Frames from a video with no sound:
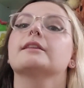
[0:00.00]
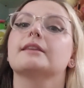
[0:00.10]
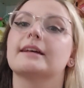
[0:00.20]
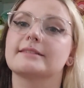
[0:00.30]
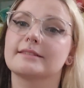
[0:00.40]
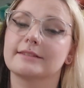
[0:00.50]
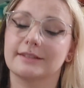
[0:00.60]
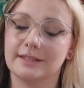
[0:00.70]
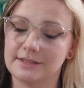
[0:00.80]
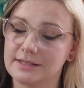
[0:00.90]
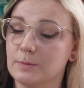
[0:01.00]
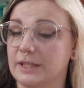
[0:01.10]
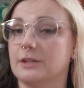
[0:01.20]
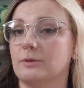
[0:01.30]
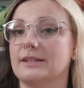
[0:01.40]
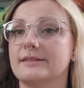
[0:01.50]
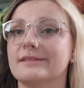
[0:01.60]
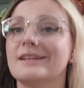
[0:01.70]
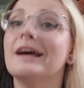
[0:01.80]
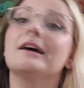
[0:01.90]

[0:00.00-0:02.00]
less conspicuous.